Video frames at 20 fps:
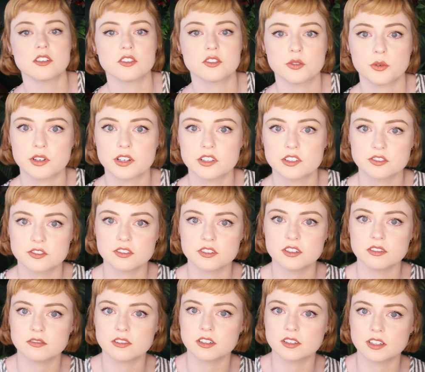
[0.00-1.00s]
A Short History
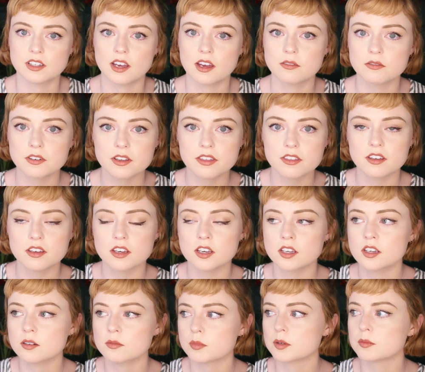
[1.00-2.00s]
of Nearly
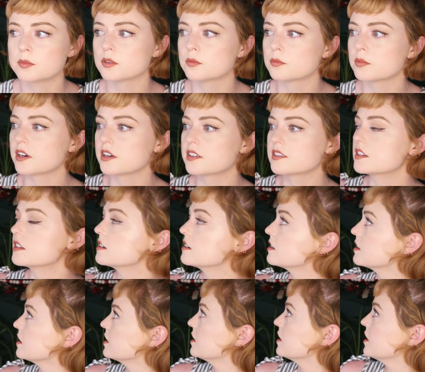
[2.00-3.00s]
Everything by Bill
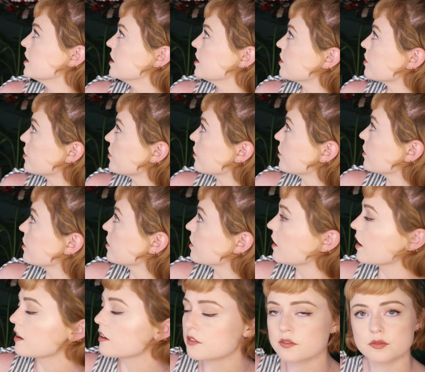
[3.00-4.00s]
Bryson. There are a
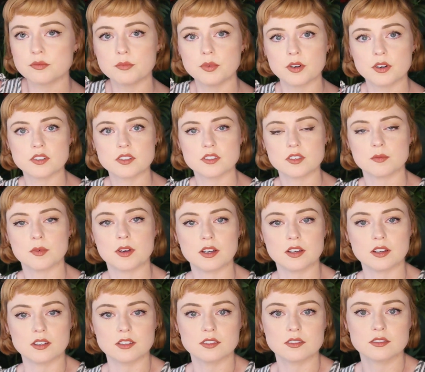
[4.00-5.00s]
lot of books on
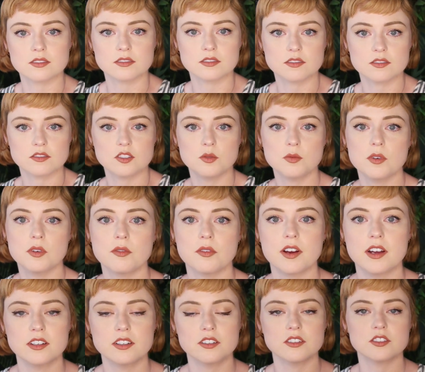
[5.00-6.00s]
my to be
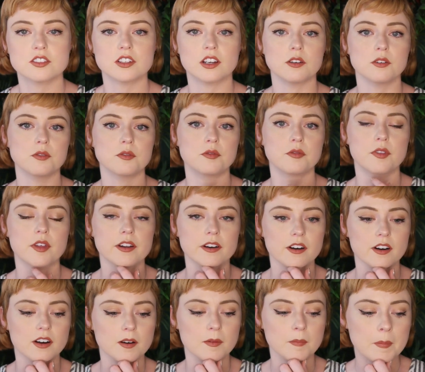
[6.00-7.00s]
read shelf that
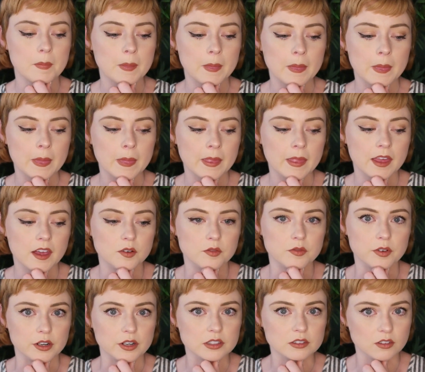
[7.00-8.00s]
are
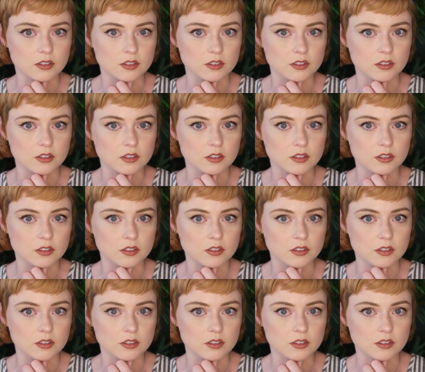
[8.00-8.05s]
very